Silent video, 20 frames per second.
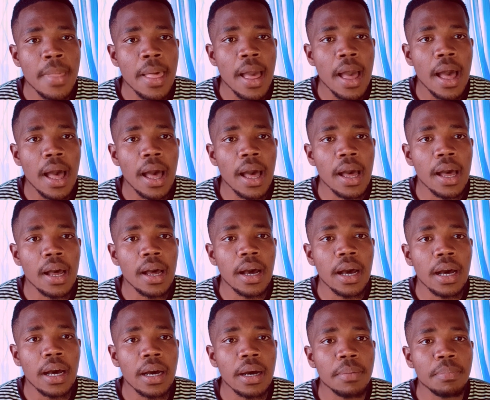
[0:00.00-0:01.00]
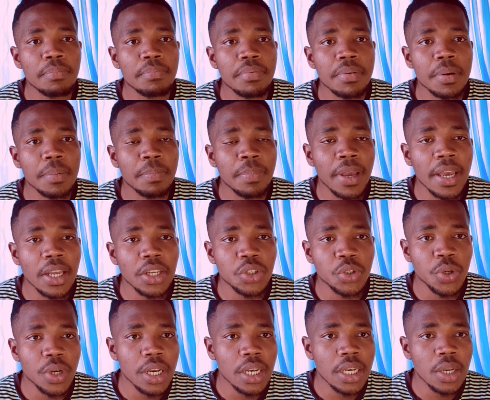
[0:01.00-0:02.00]
uh, prepare
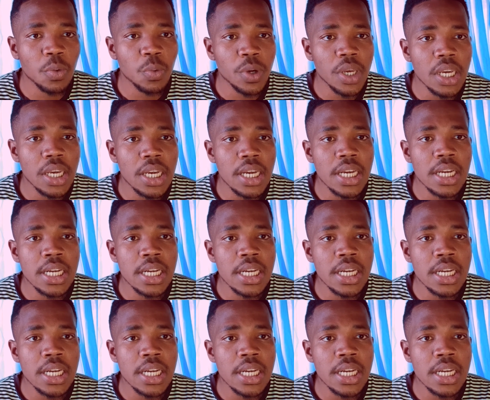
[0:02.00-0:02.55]
during the week